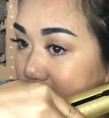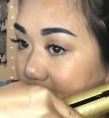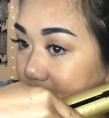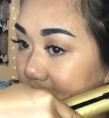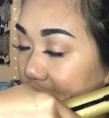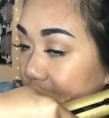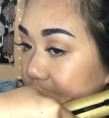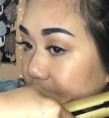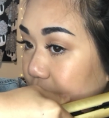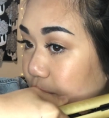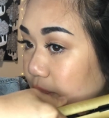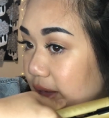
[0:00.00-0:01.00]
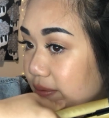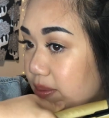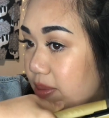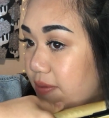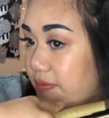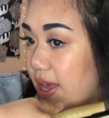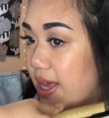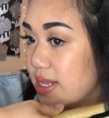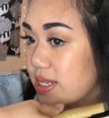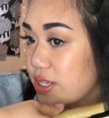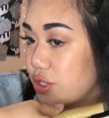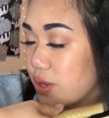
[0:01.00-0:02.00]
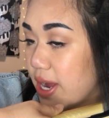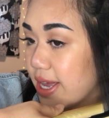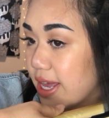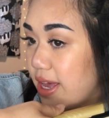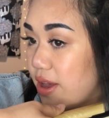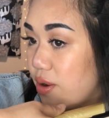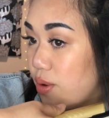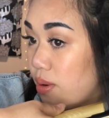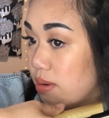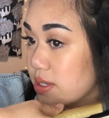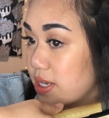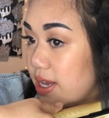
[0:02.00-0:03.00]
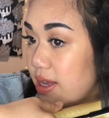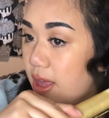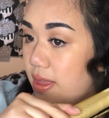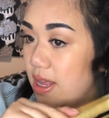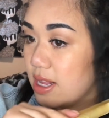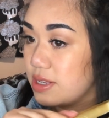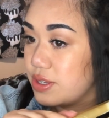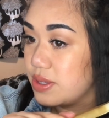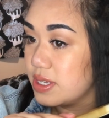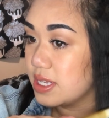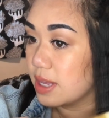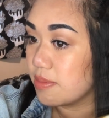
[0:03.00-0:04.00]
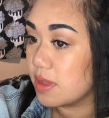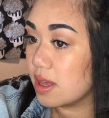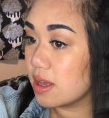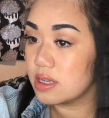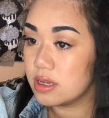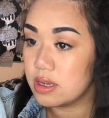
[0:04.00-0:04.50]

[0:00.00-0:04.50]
the same thing. So away from the face, drag it, hold it, and then you do the same thing.